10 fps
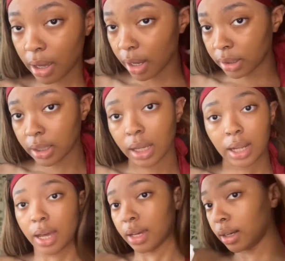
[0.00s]
actually I
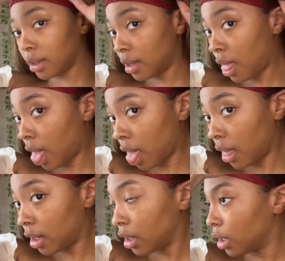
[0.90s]
lied.
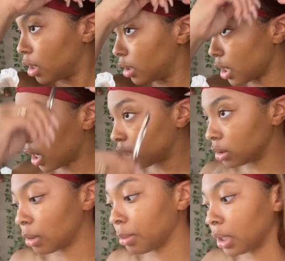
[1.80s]
I'm not gonna
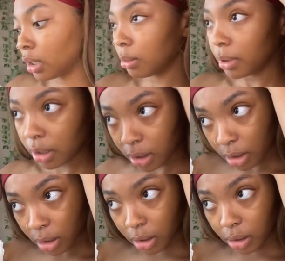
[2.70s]
do my makeup.
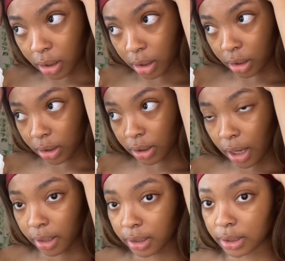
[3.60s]
I'm gonna
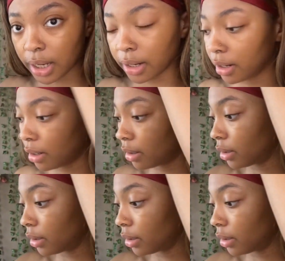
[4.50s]
style this hair